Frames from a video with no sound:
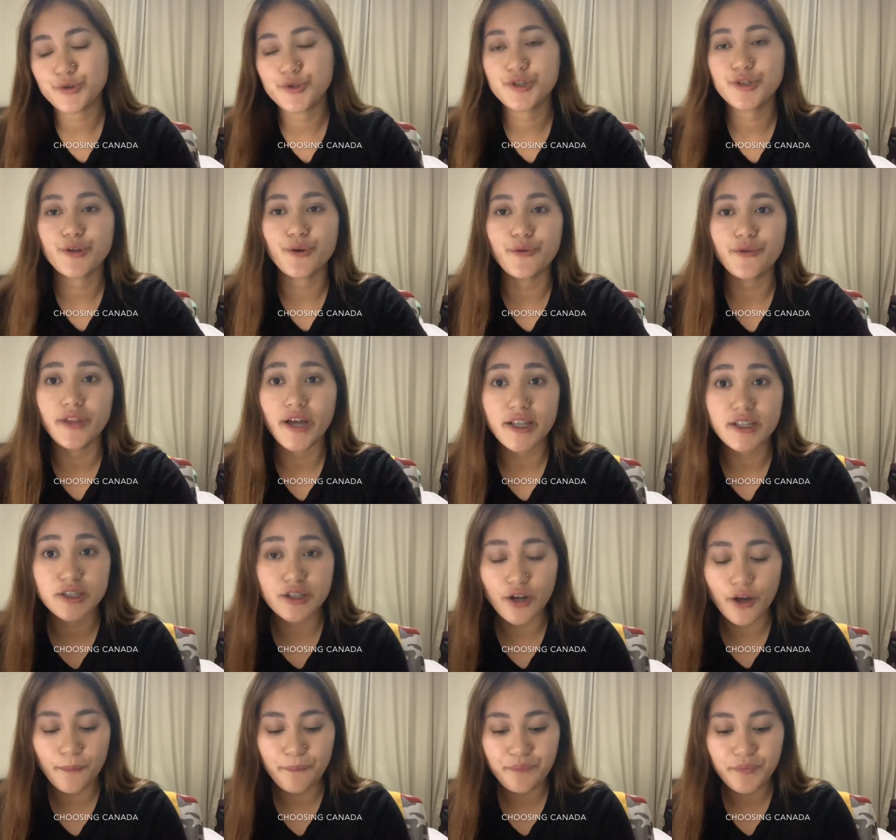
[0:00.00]
So that's
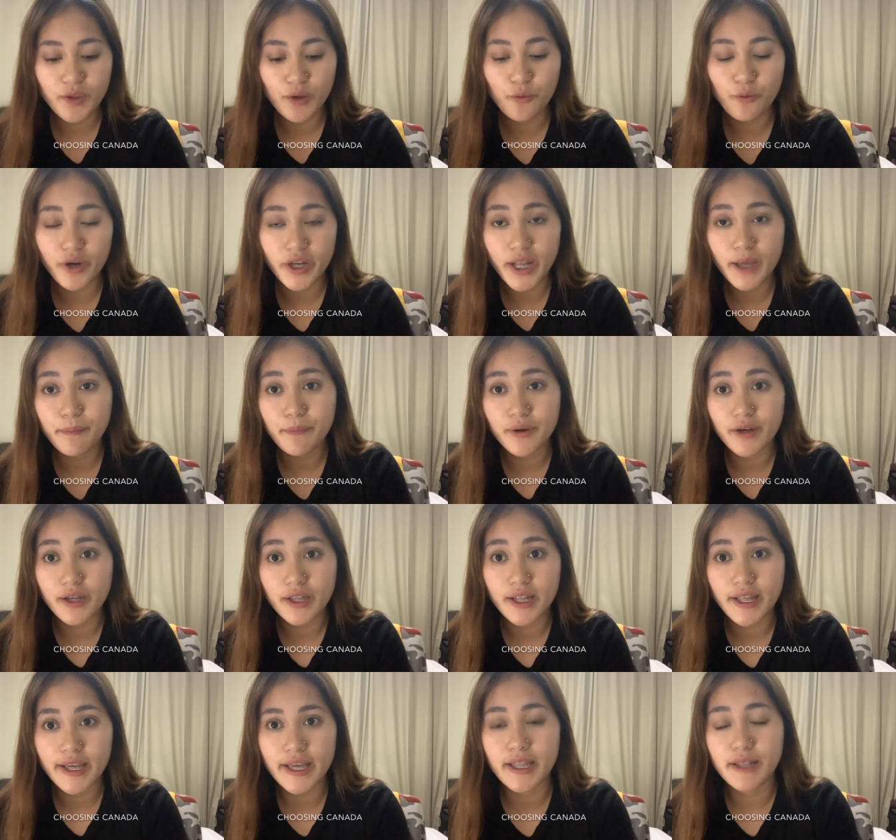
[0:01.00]
what I
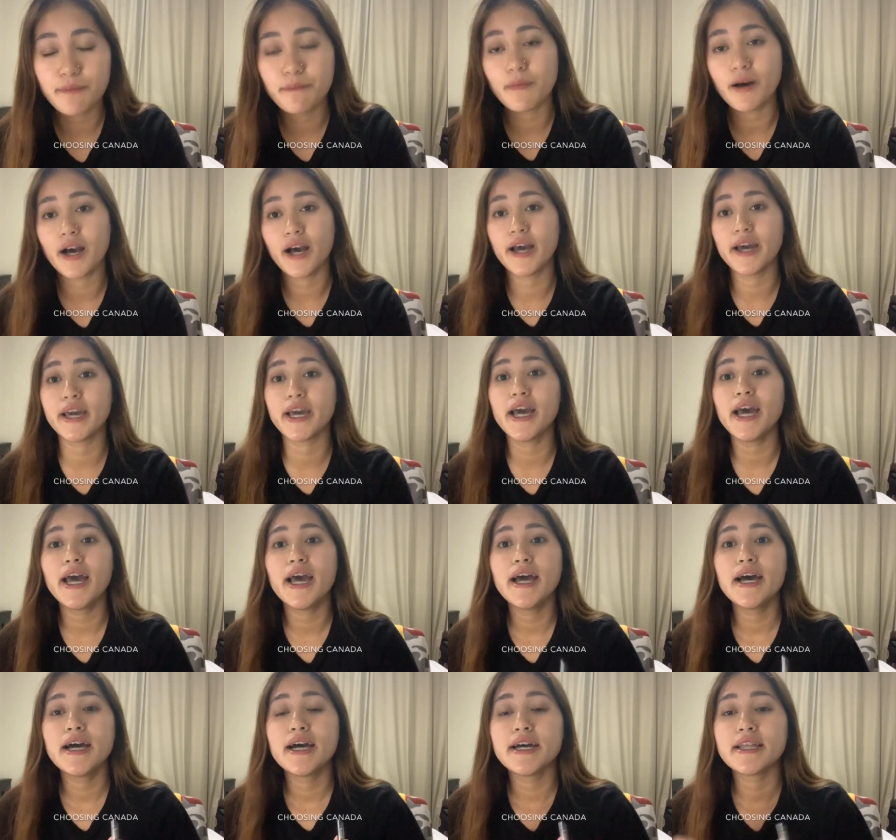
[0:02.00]
put in
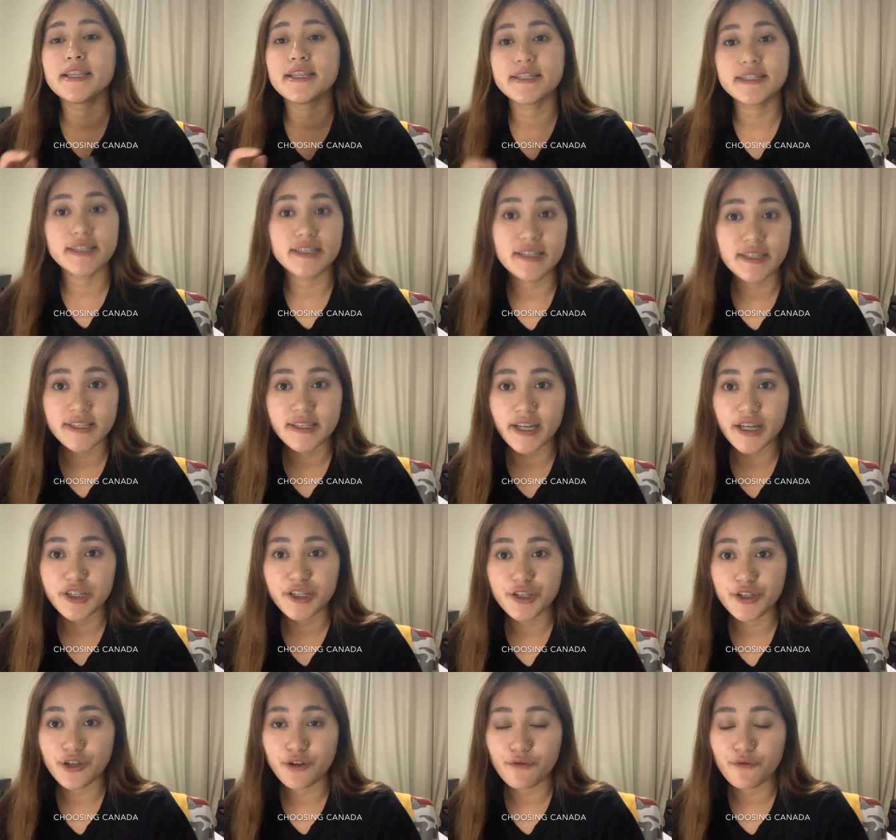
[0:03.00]
the
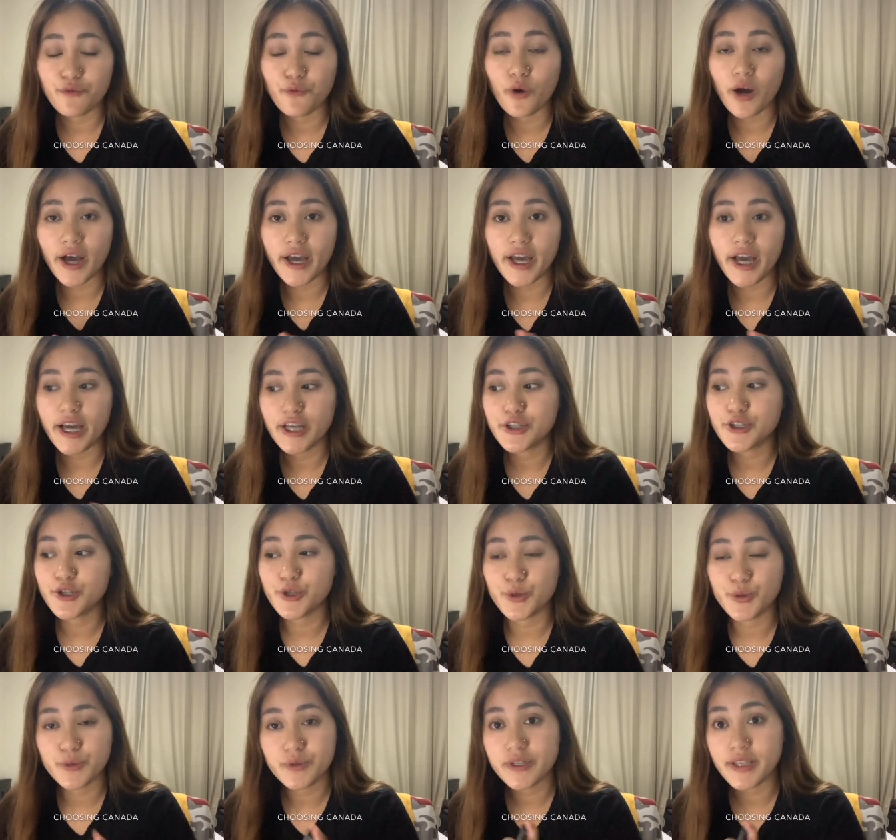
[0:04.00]
section of why I
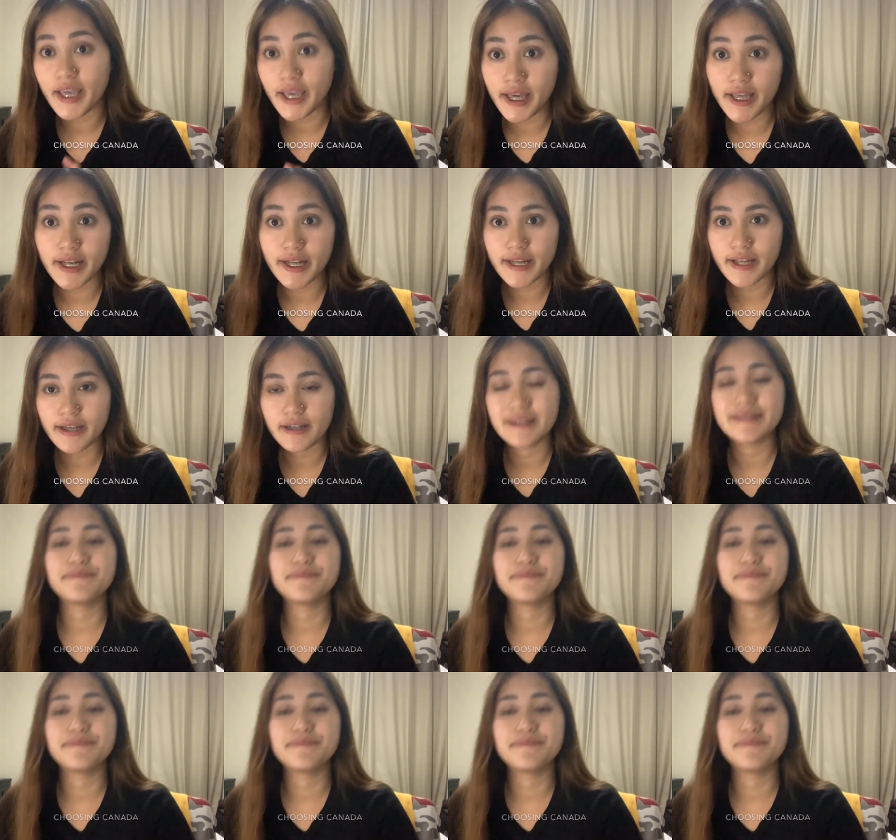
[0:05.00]
chose Canada.